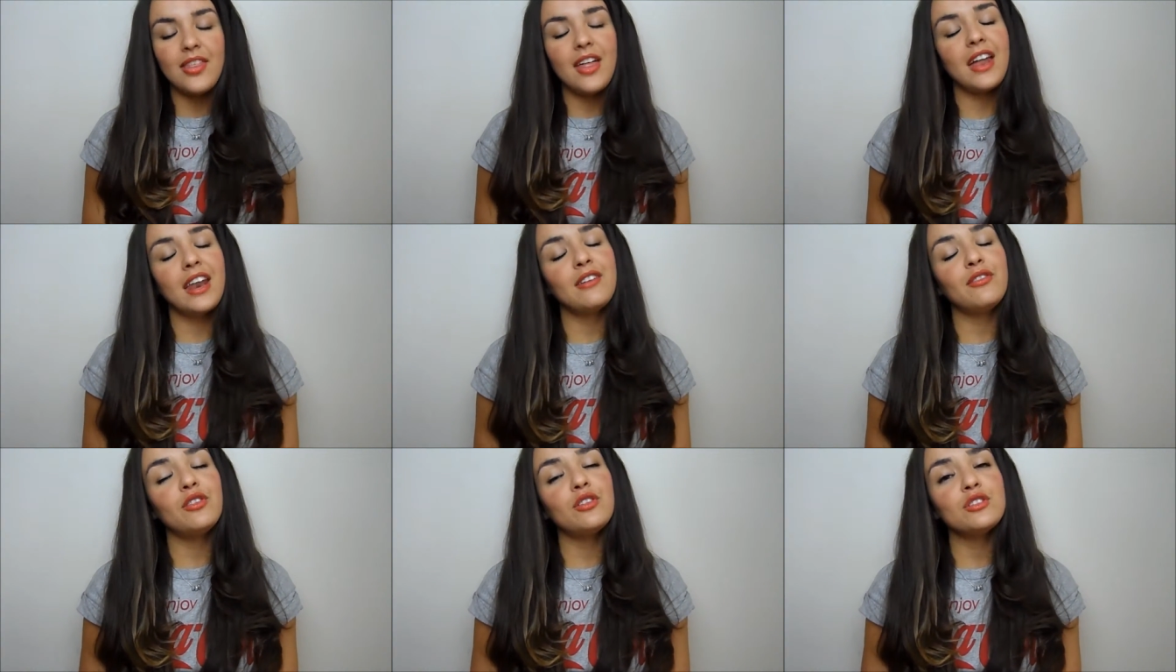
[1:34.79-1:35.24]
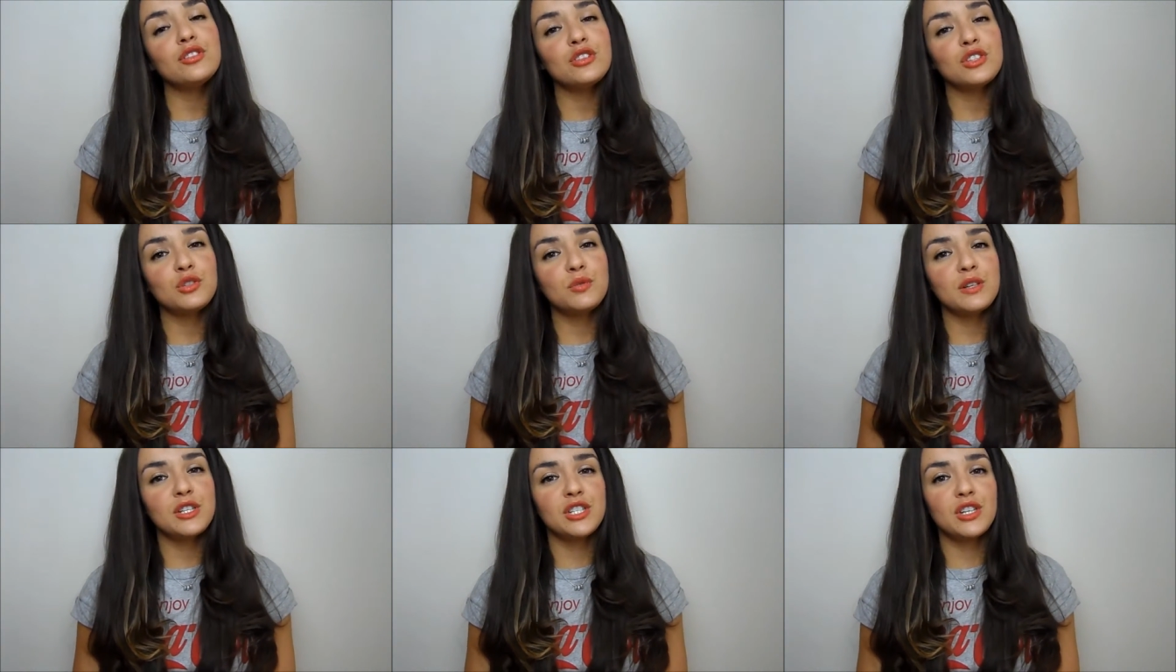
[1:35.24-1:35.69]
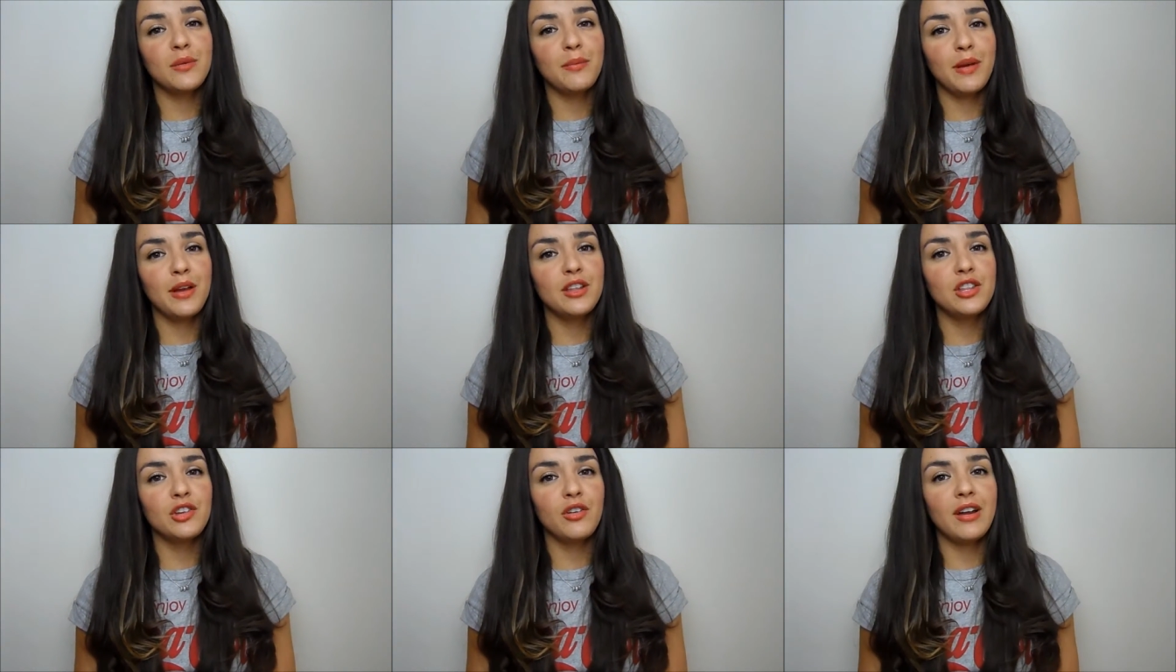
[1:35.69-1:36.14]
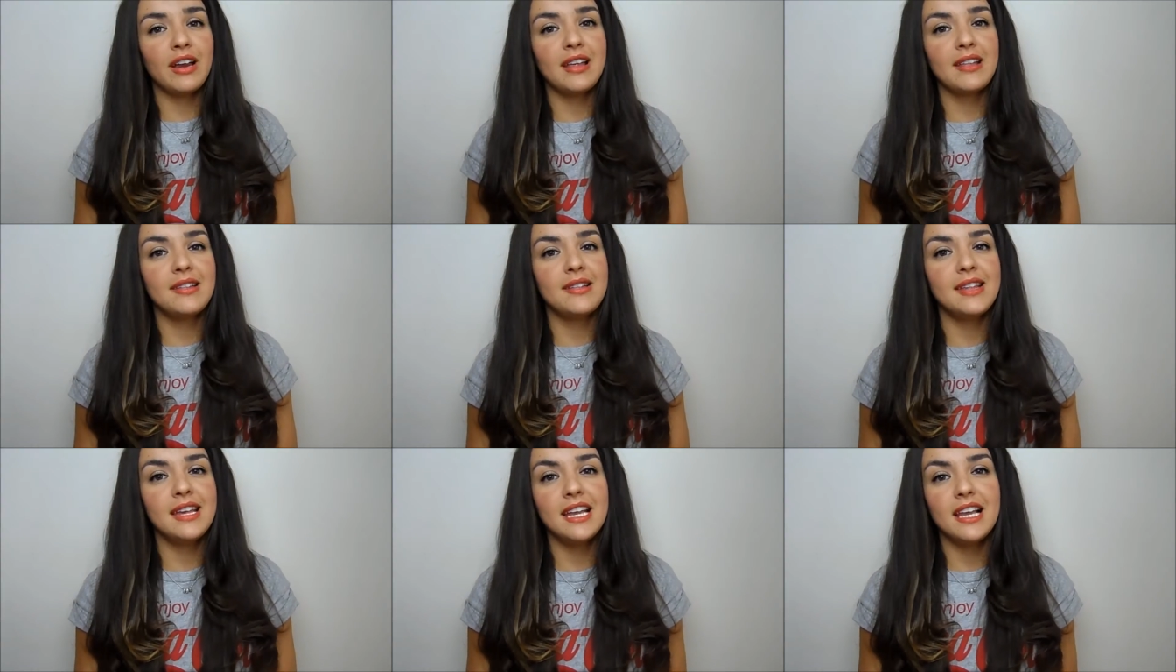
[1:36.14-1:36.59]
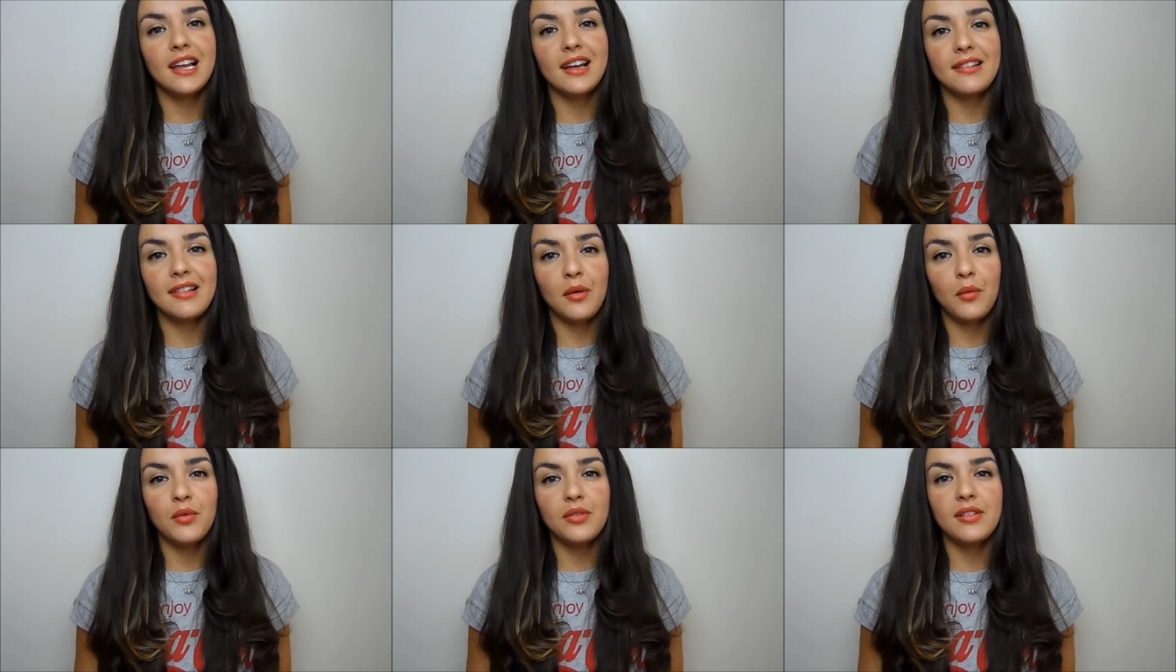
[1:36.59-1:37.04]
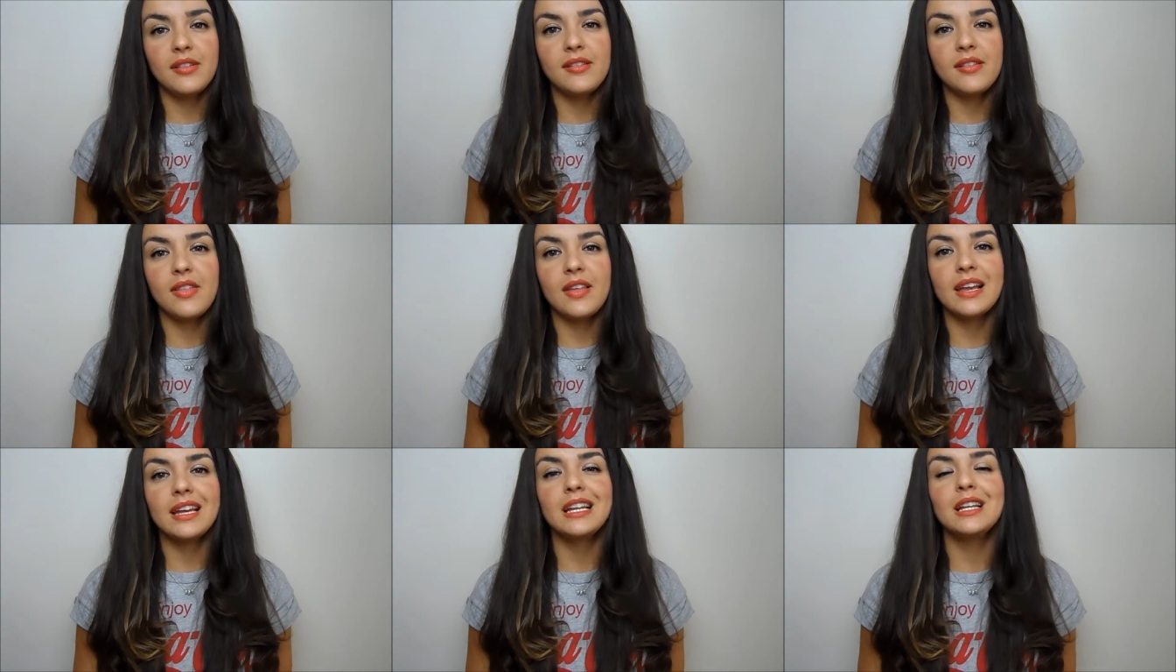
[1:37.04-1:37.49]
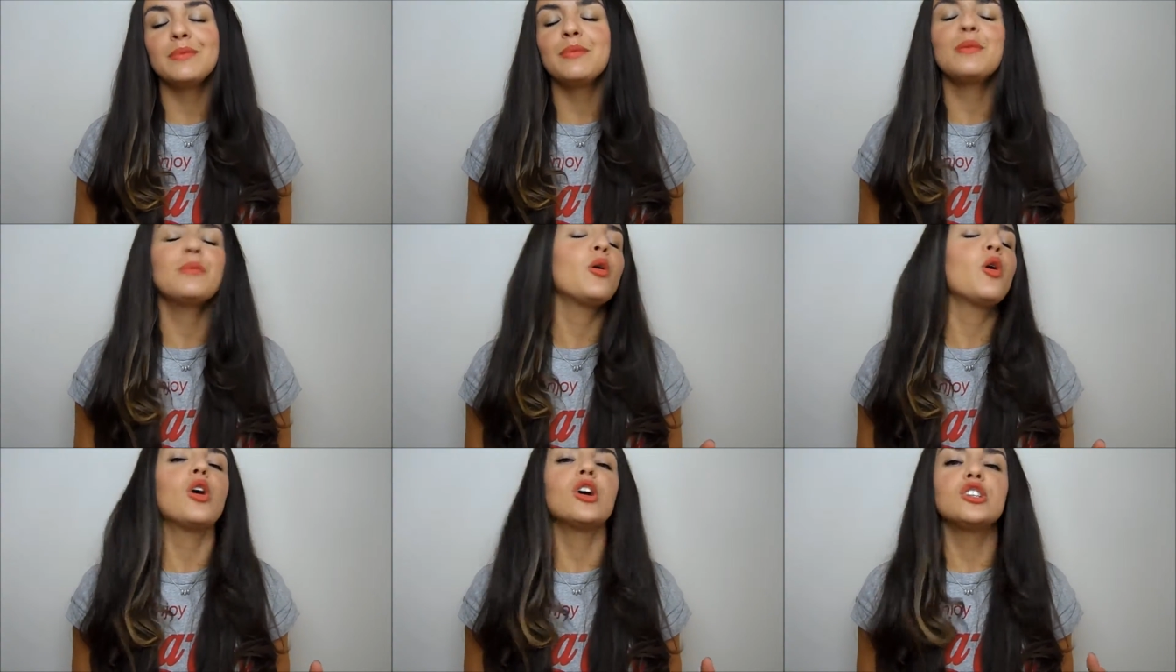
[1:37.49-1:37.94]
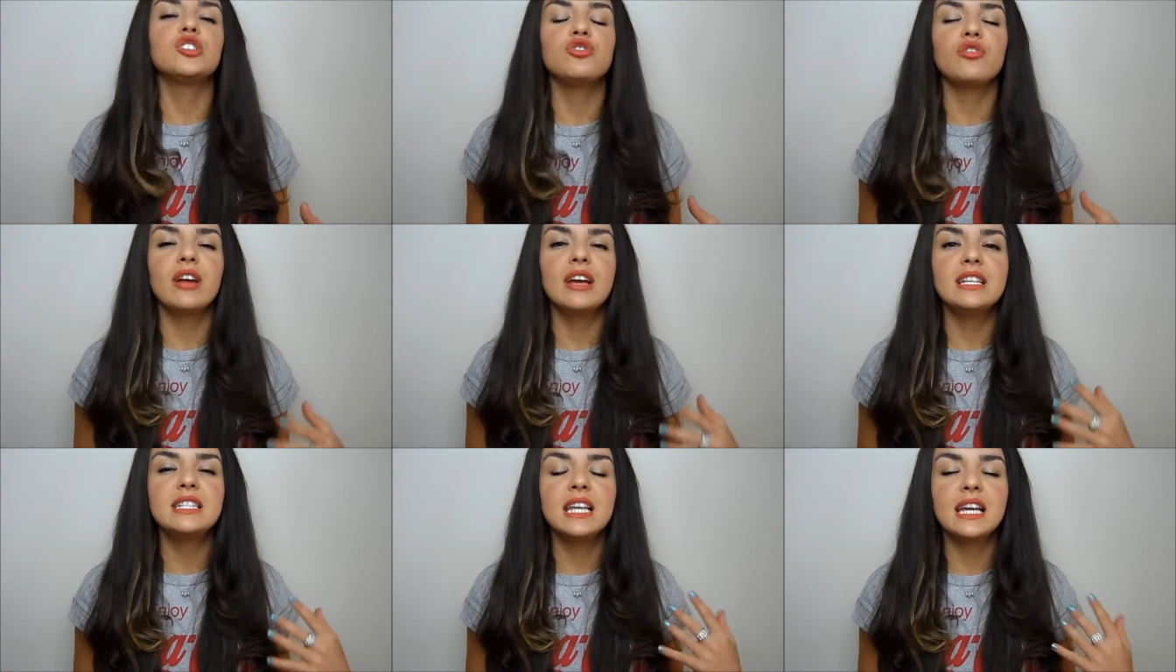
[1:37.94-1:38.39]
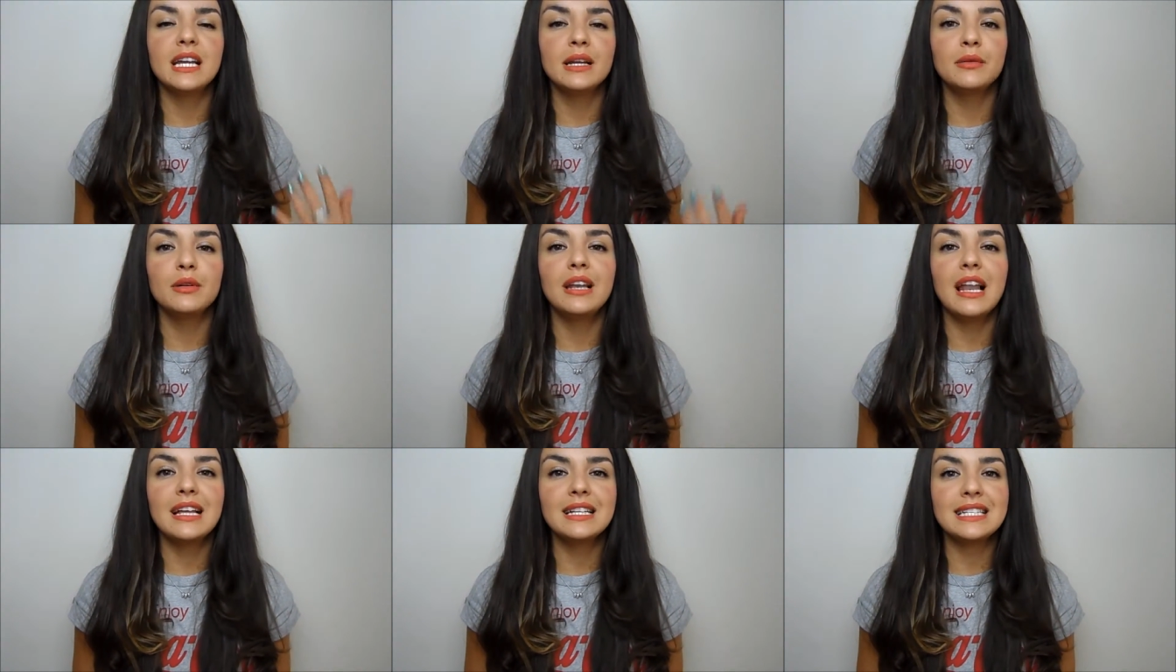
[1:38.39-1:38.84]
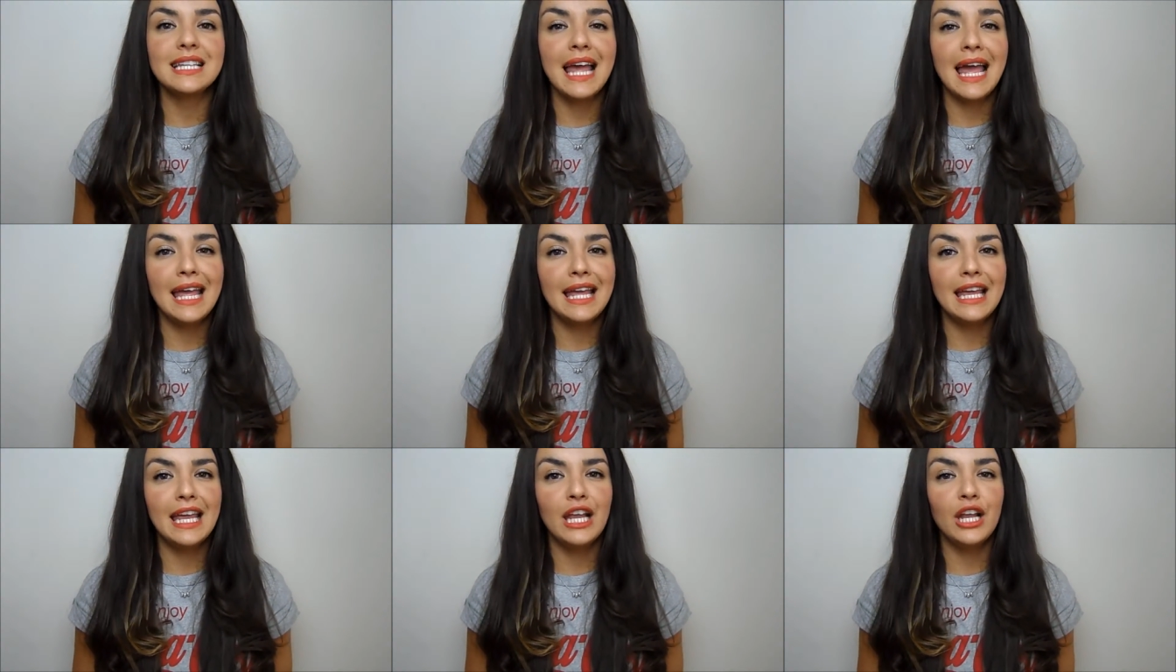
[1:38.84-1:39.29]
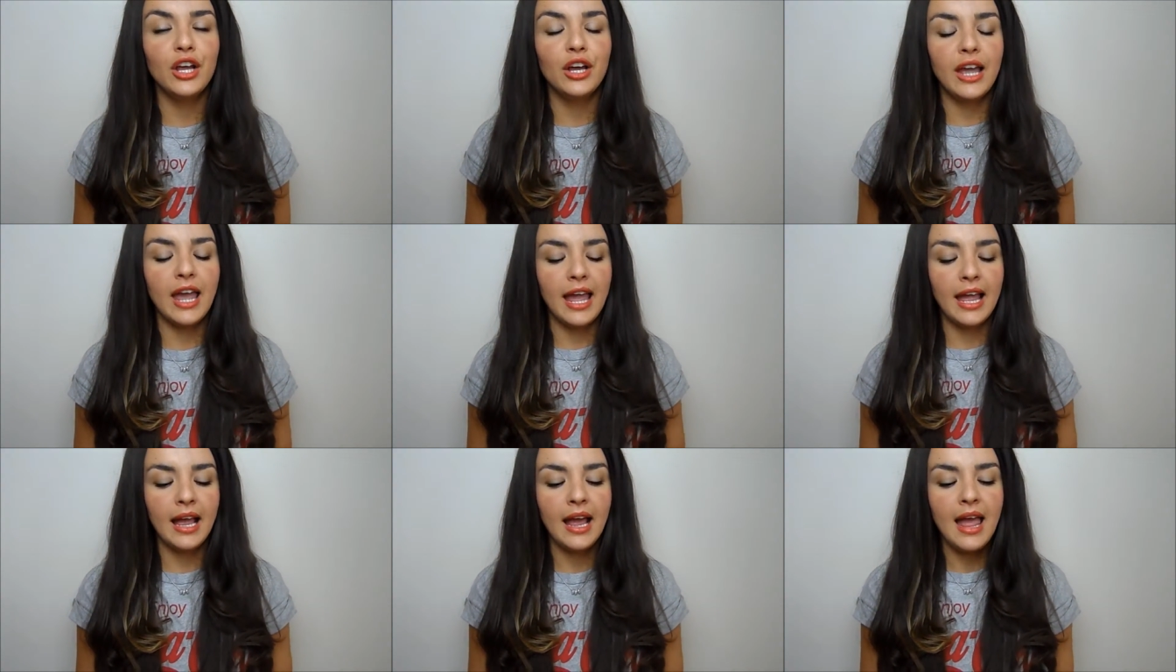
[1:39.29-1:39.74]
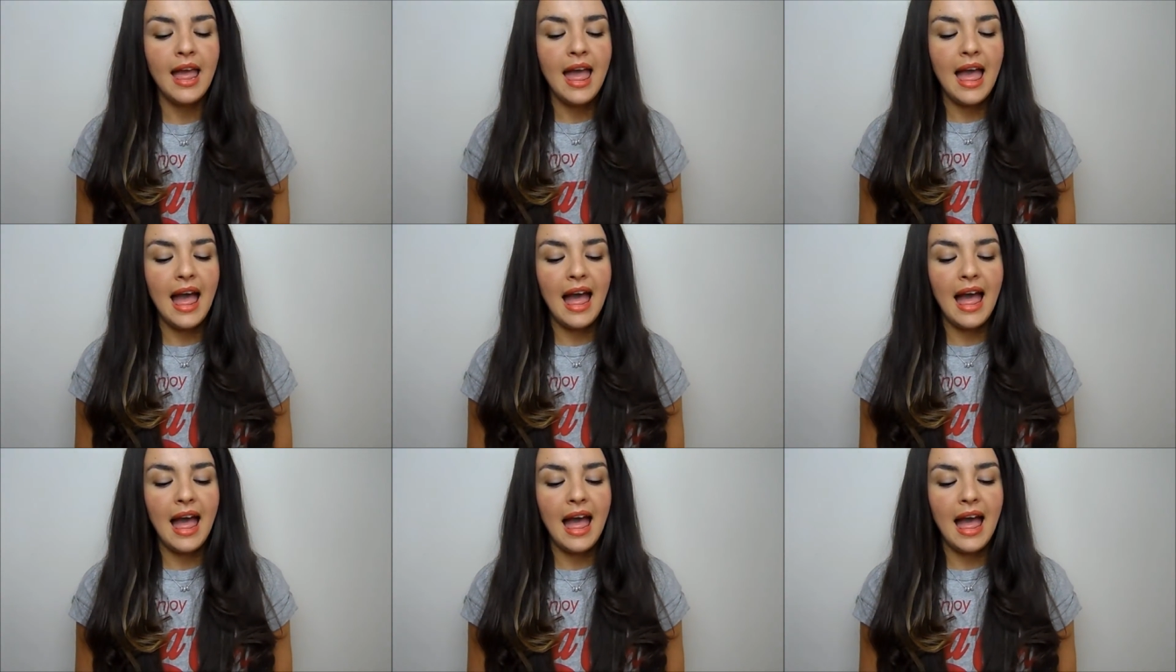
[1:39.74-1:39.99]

Then I've also switched up my under eye concealer because I wanted something a little bit more hydrating and less cakey looking.